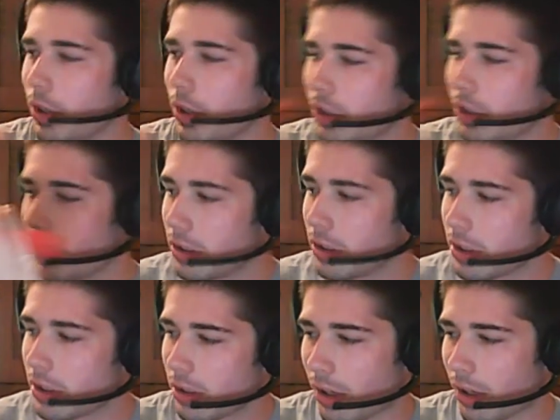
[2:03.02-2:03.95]
dart,
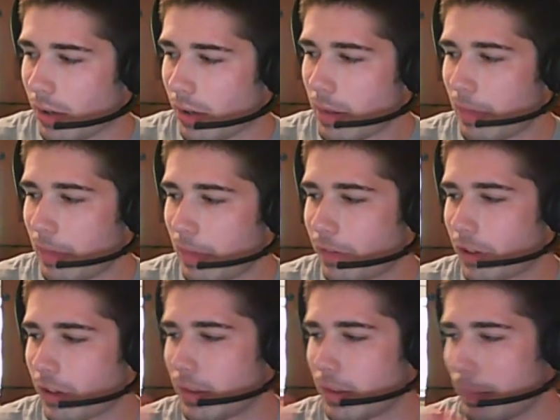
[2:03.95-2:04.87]
but
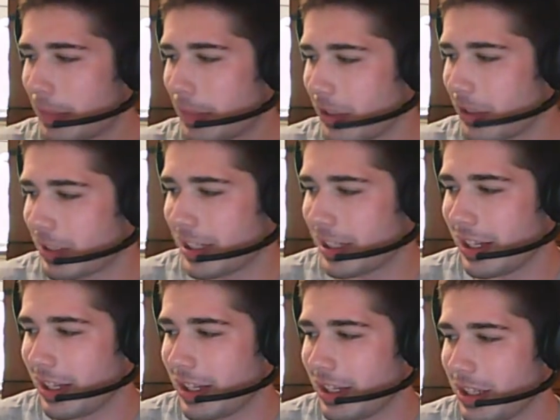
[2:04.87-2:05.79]
for a dart set
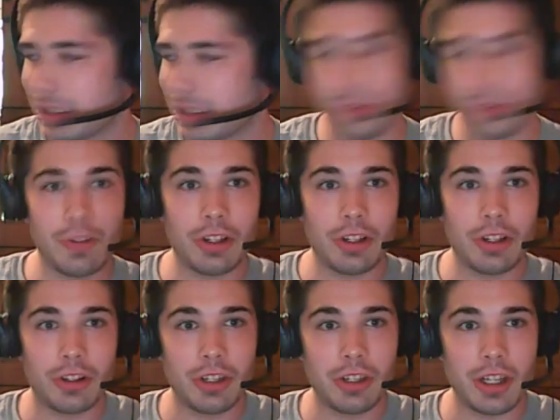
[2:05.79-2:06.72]
like this, all
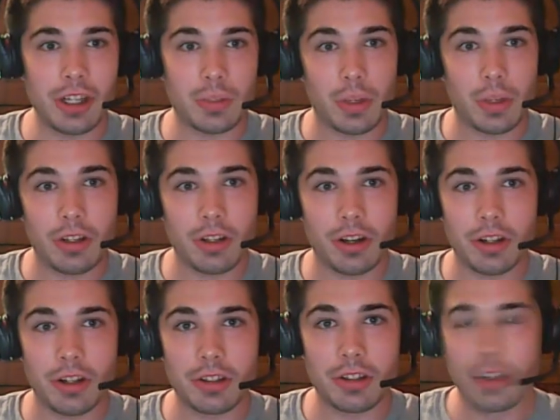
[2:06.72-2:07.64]
you need is 1
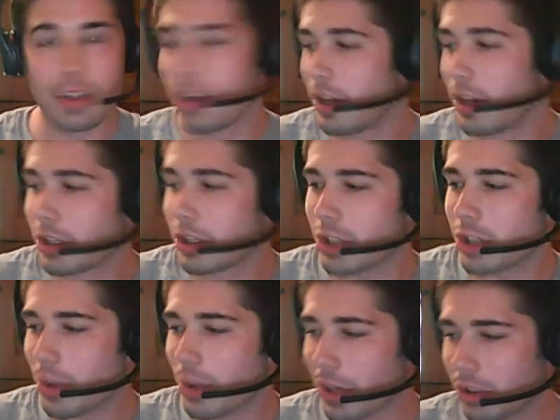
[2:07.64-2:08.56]
dart.
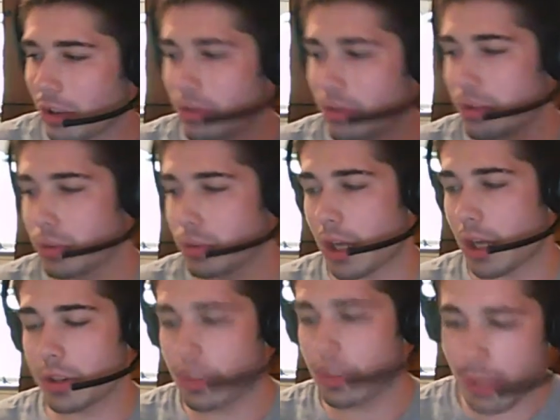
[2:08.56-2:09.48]
So I thought
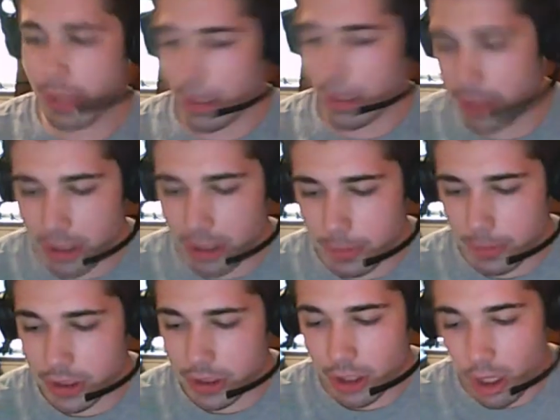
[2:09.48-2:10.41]
I picked it up. I was
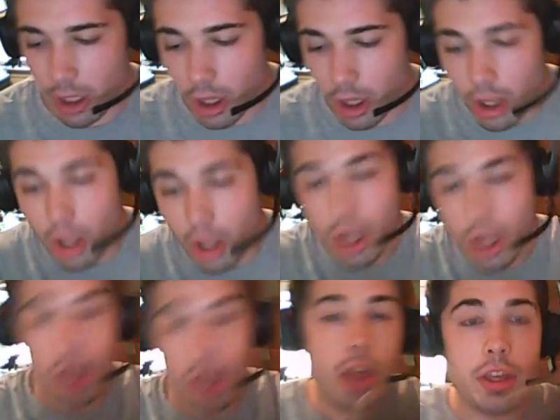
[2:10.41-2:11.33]
like,
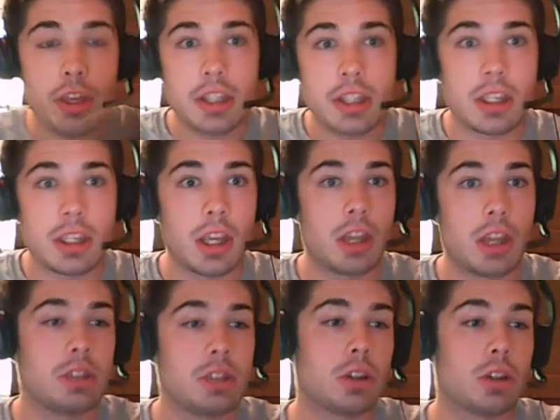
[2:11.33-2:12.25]
this thing
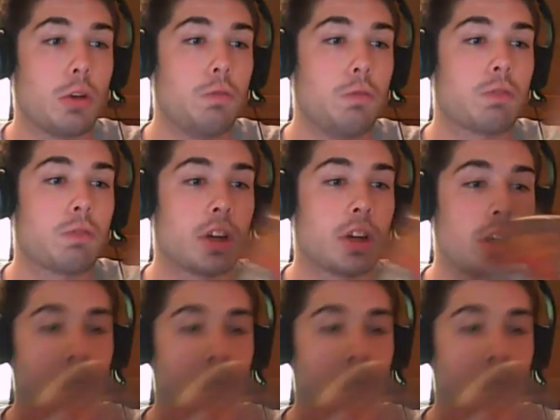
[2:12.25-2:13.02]
is so freaking